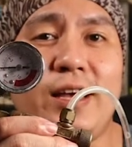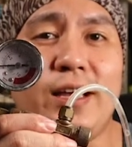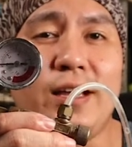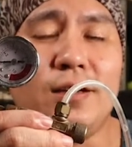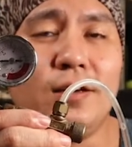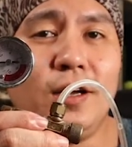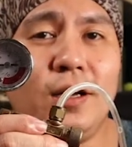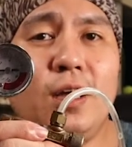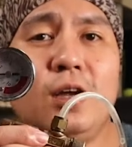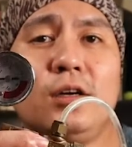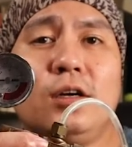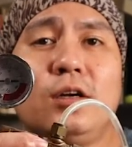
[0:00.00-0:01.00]
a
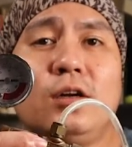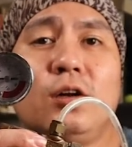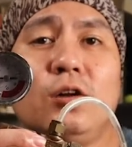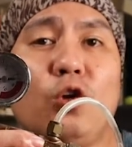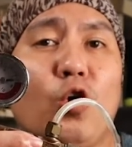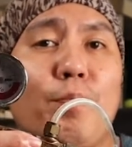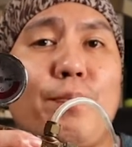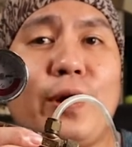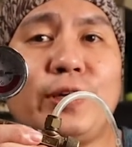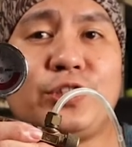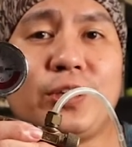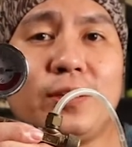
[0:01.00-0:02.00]
low
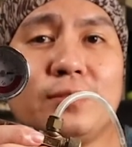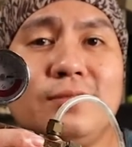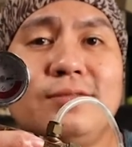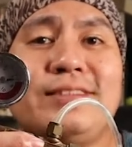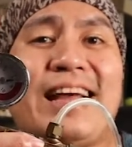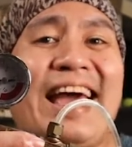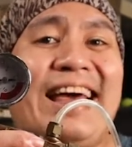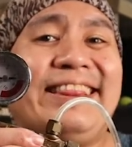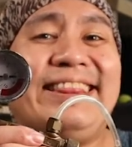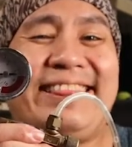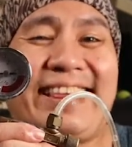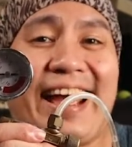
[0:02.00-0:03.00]
pressure
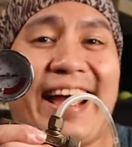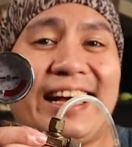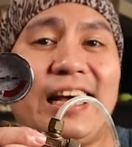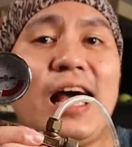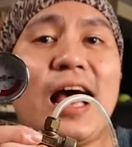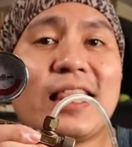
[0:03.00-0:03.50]
end tank